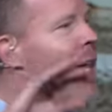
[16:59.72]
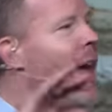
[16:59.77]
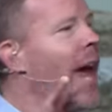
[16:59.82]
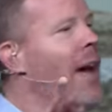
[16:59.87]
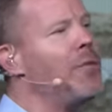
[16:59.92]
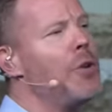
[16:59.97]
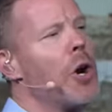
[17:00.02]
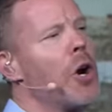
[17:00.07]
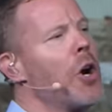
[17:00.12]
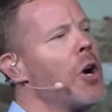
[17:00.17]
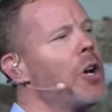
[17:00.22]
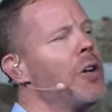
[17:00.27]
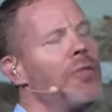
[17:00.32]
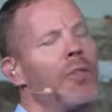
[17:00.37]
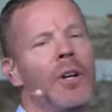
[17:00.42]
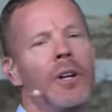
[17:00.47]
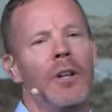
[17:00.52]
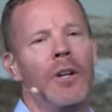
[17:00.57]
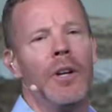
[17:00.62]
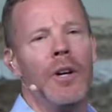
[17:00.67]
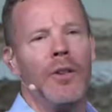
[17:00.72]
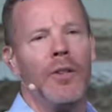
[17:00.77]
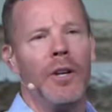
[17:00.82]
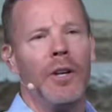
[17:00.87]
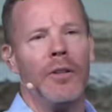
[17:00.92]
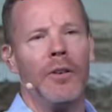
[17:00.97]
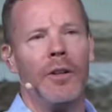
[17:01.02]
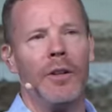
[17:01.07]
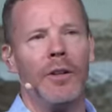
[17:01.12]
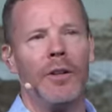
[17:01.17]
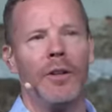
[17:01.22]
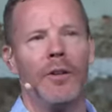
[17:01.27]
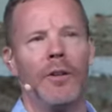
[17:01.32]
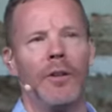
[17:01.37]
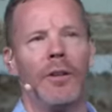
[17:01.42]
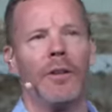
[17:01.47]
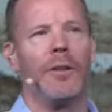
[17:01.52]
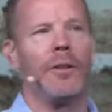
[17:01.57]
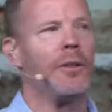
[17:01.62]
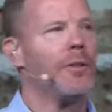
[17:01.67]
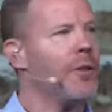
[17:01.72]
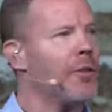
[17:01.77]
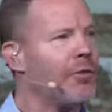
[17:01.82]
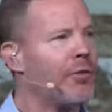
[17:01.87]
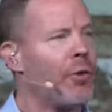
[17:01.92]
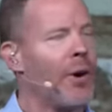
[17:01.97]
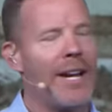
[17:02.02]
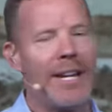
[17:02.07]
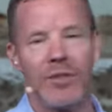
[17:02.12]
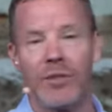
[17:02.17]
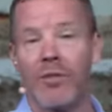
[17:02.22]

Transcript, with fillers: Have you heard of the, the, the, the, the phrase